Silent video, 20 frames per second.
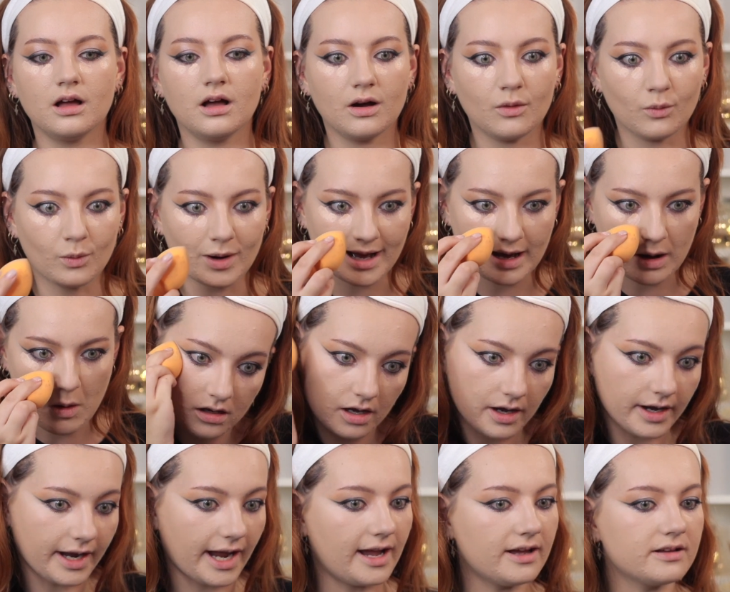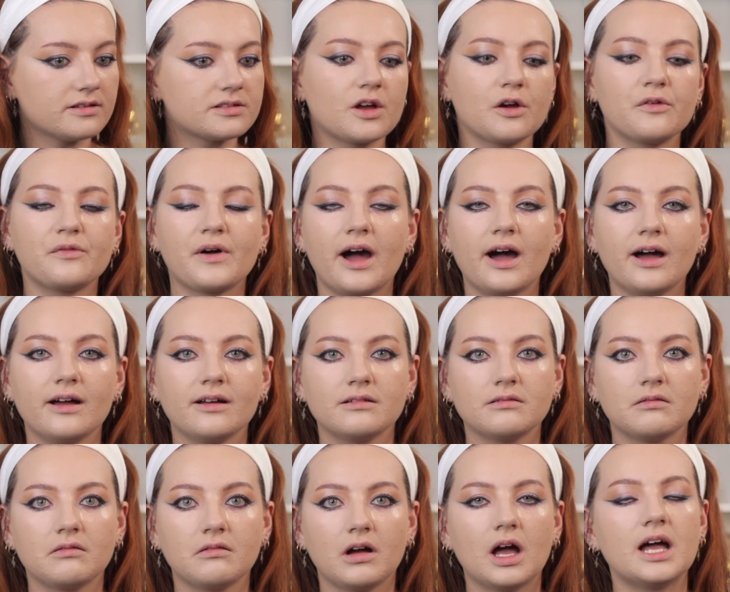Wow. Okay, so far,
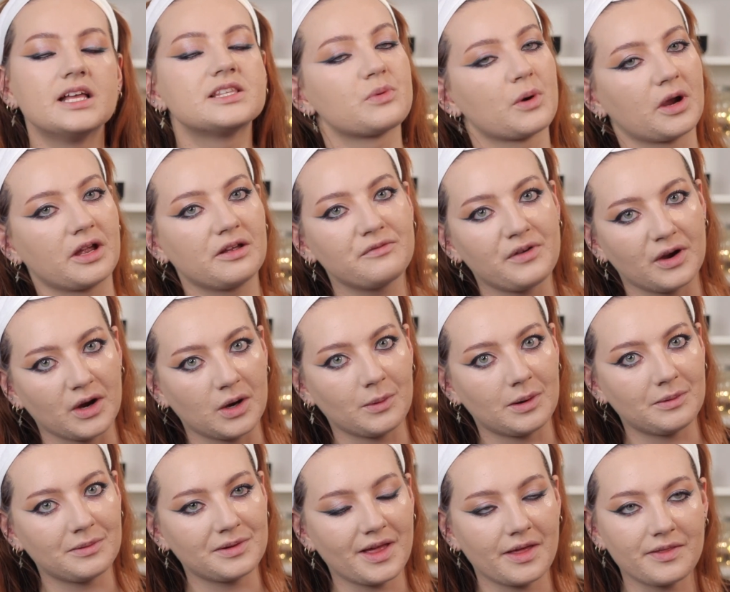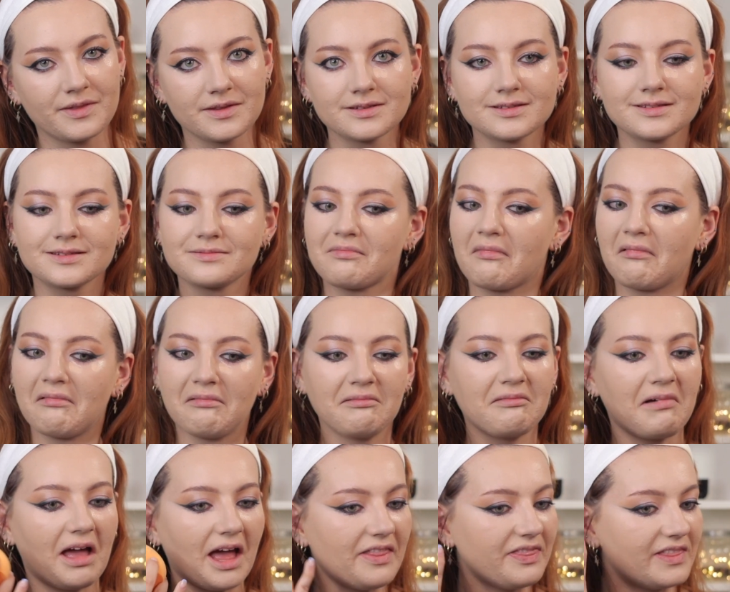it's working very well with others.
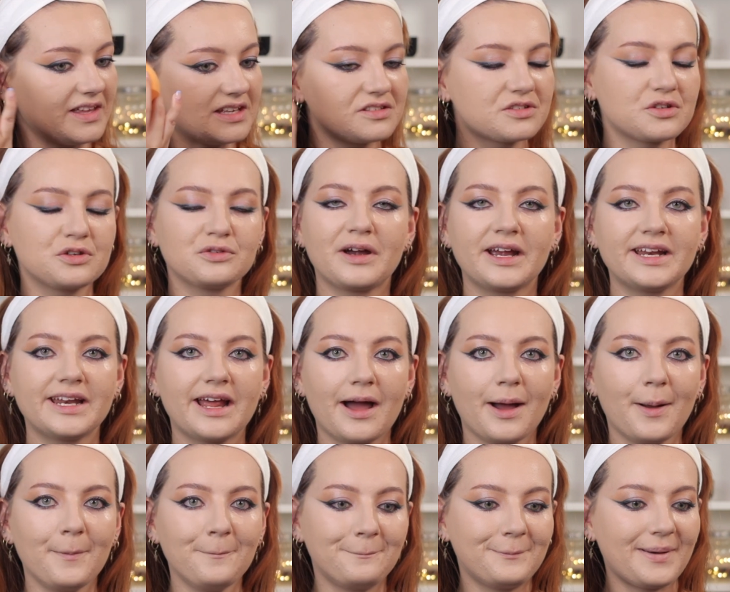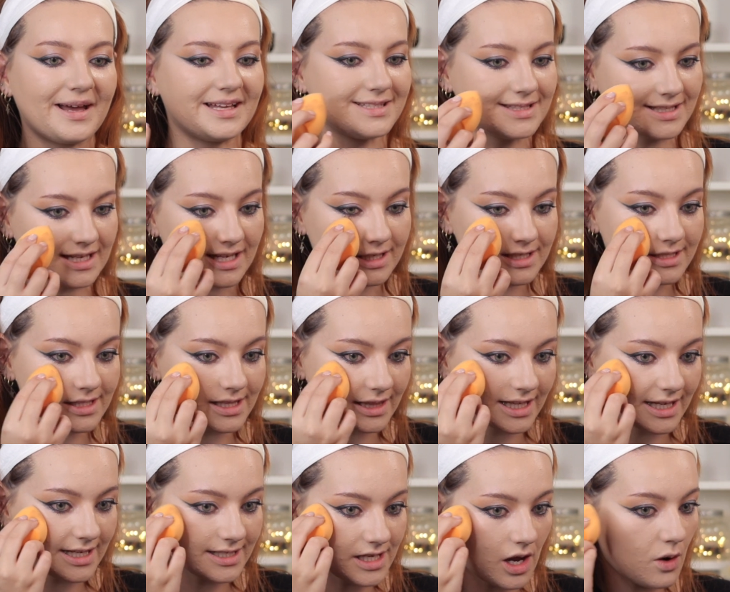These two right now, besties.
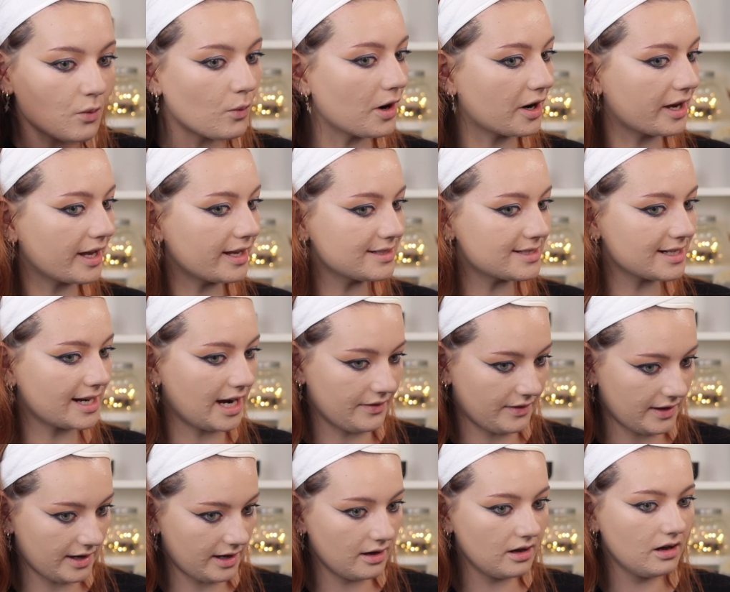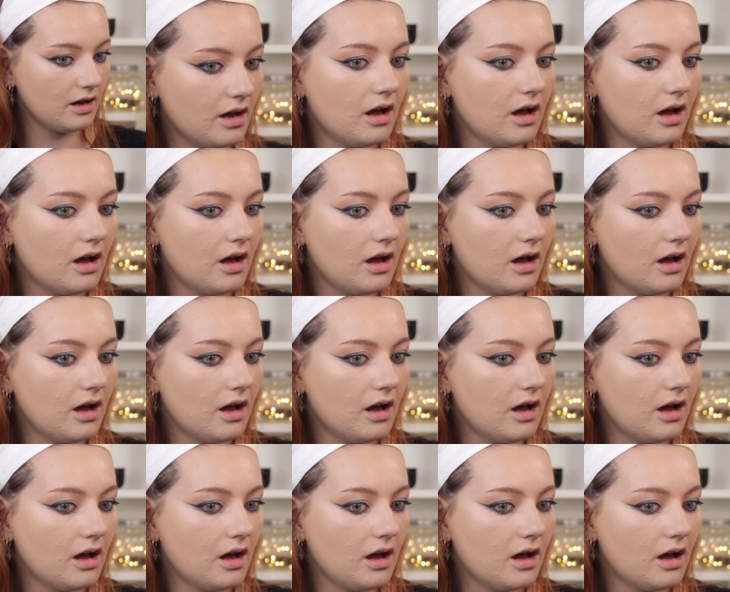These are working together.